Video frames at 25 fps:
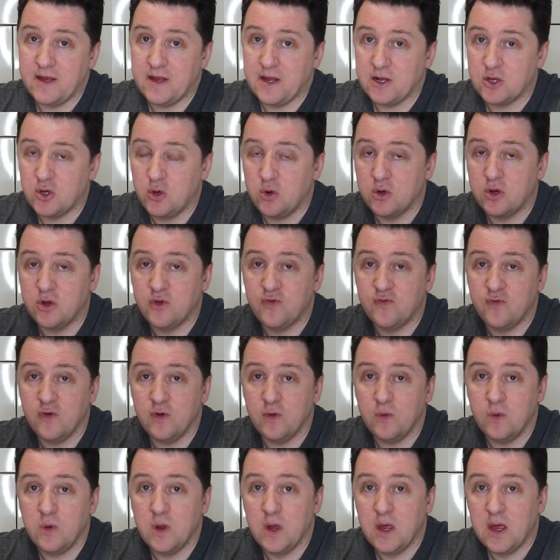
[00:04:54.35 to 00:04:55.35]
I'll talk you
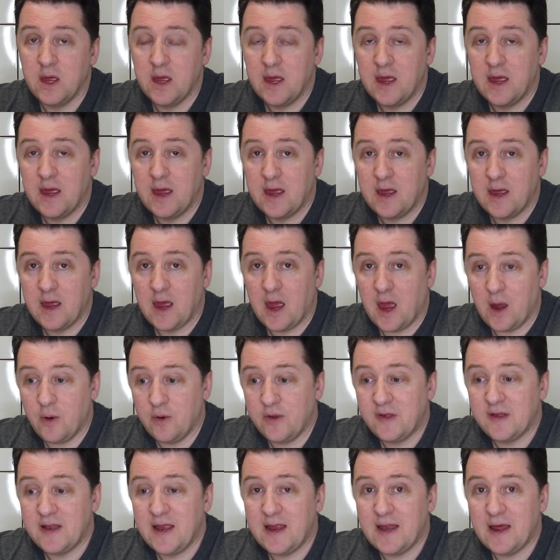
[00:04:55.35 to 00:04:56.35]
through how
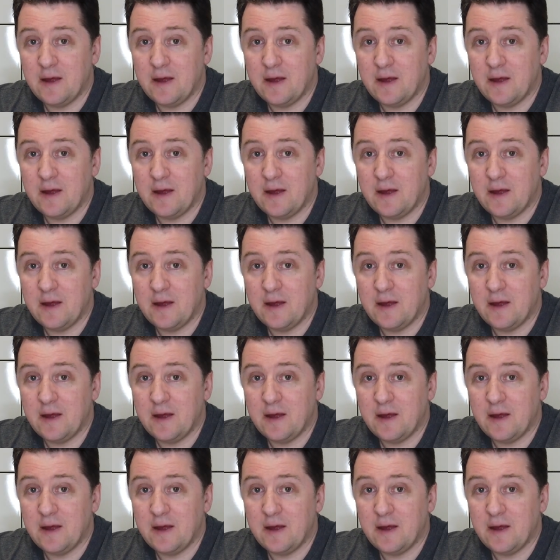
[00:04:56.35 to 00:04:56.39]
it's laid